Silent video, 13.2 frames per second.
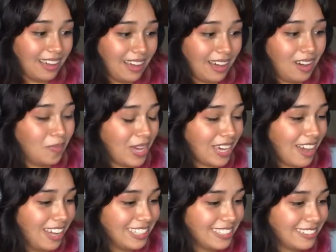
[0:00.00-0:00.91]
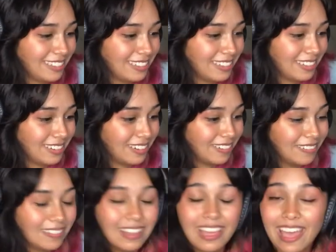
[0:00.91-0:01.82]
Oh, my gosh.
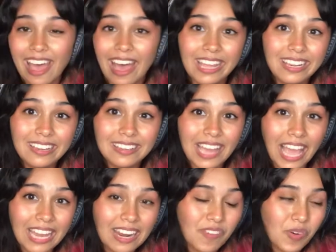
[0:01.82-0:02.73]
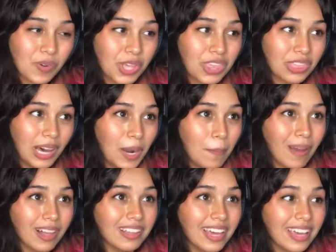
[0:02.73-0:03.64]
I never really thought
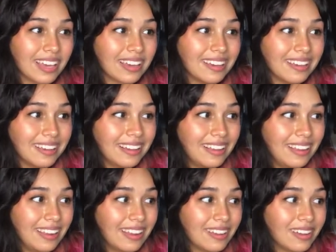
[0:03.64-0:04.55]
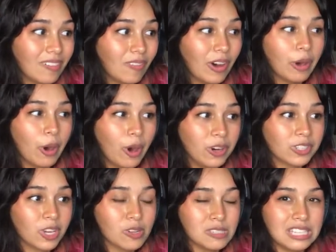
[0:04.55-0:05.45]
about, like, what all
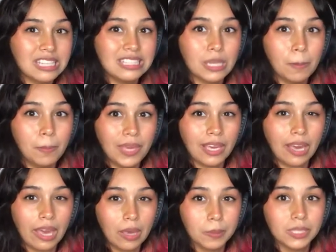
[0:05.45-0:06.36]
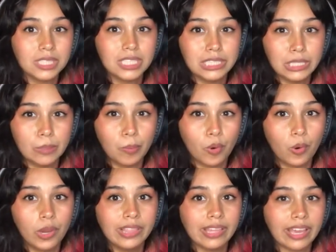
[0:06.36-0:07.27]
goes into being able to do
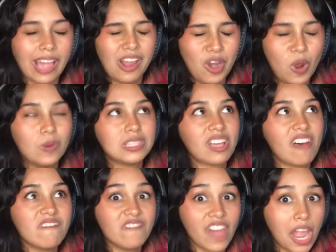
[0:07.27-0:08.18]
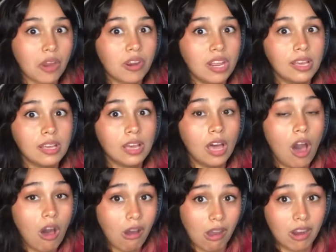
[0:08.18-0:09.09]
point. Like, I know it's very
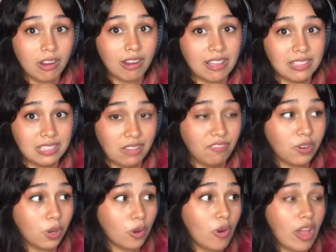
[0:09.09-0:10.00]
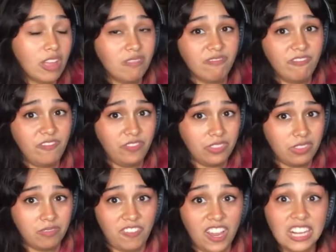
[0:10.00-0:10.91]
hard and difficult and
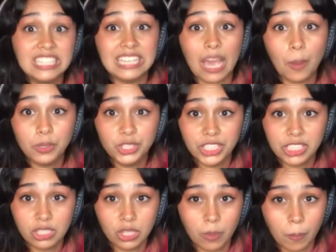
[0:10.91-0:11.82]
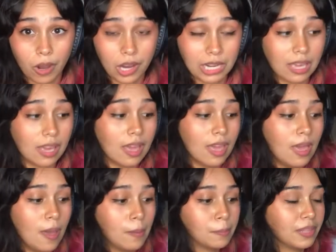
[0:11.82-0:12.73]
very damaging to your body,
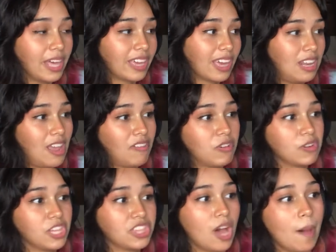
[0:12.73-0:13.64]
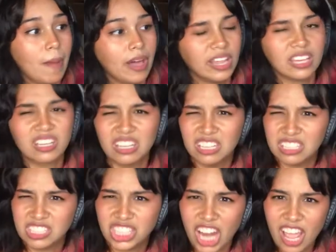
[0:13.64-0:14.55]
but, like, I never really thought about, like, a
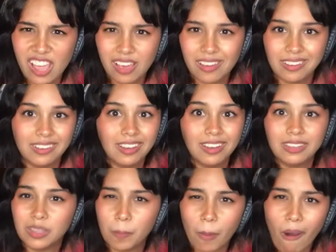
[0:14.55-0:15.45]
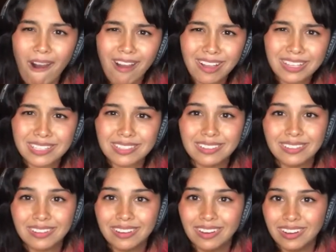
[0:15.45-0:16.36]
shank, the box,
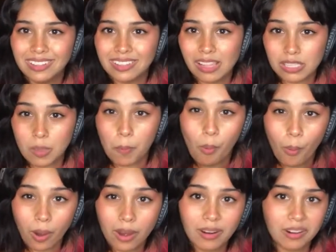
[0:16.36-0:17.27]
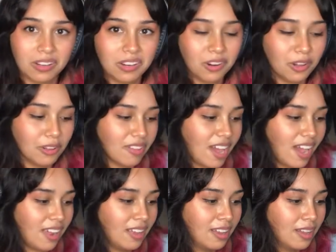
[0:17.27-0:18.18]
the support, and all of
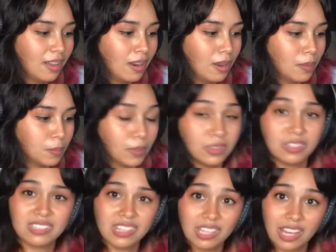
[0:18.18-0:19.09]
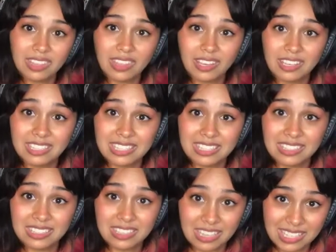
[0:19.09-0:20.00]
that. But there's a lot
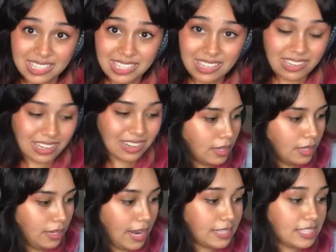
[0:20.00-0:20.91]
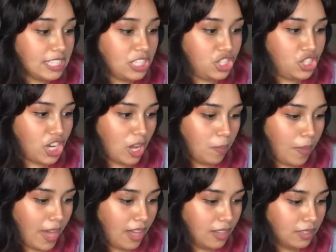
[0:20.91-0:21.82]
to consider. Next is gel
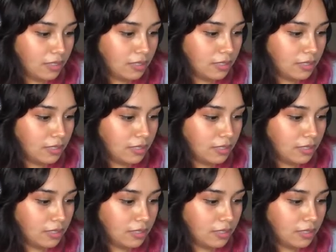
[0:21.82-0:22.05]
bell.